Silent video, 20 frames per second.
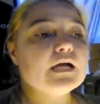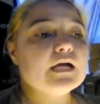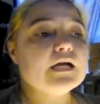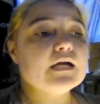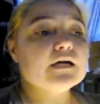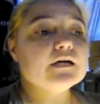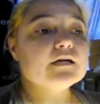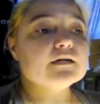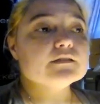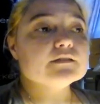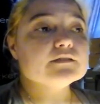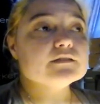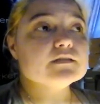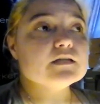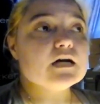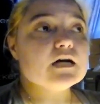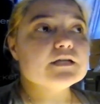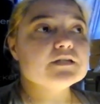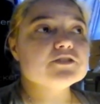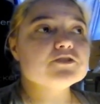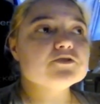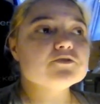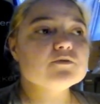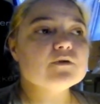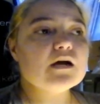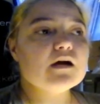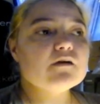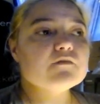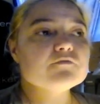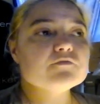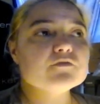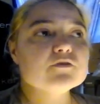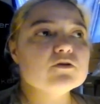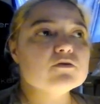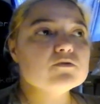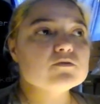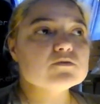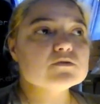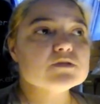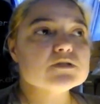And I do have
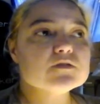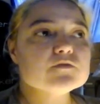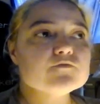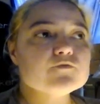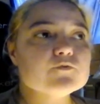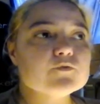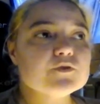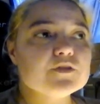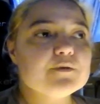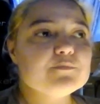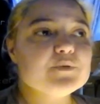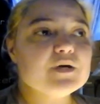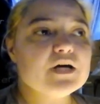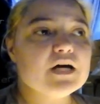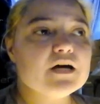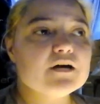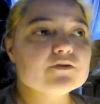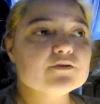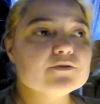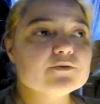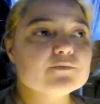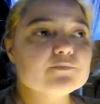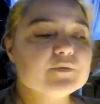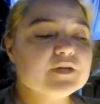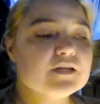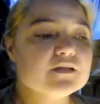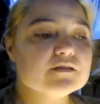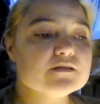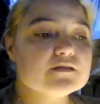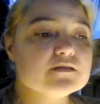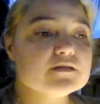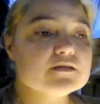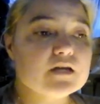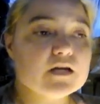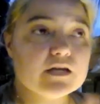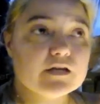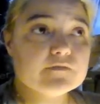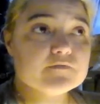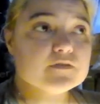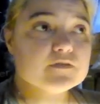notes for that pattern because I have